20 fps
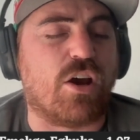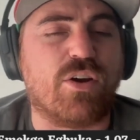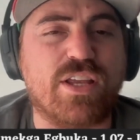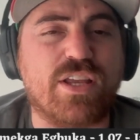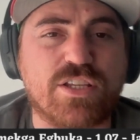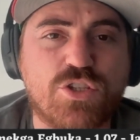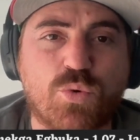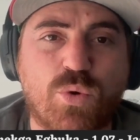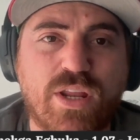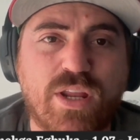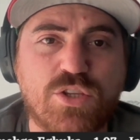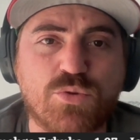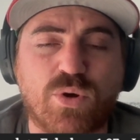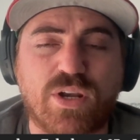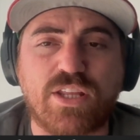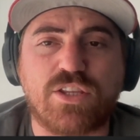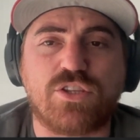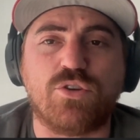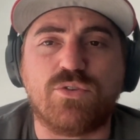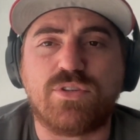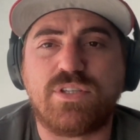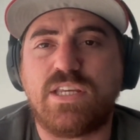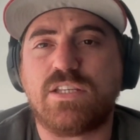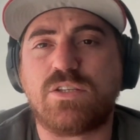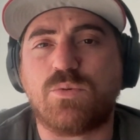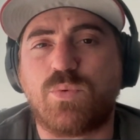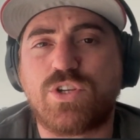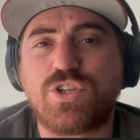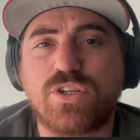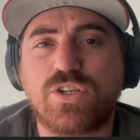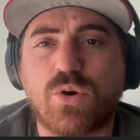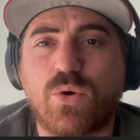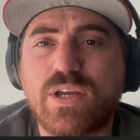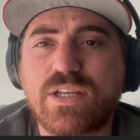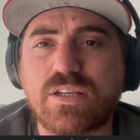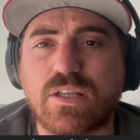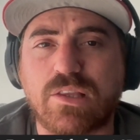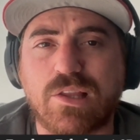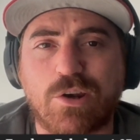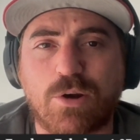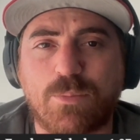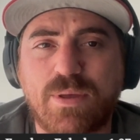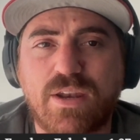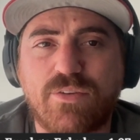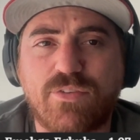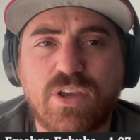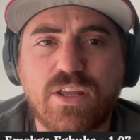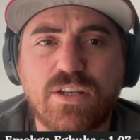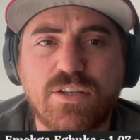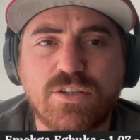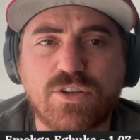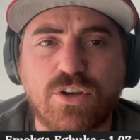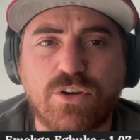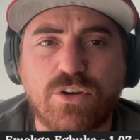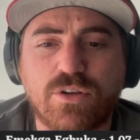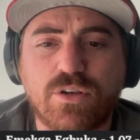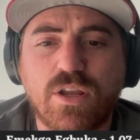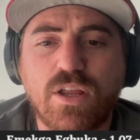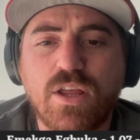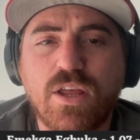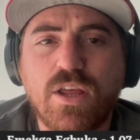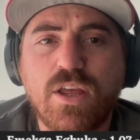his 2022 season, which is always a little bit of a concern.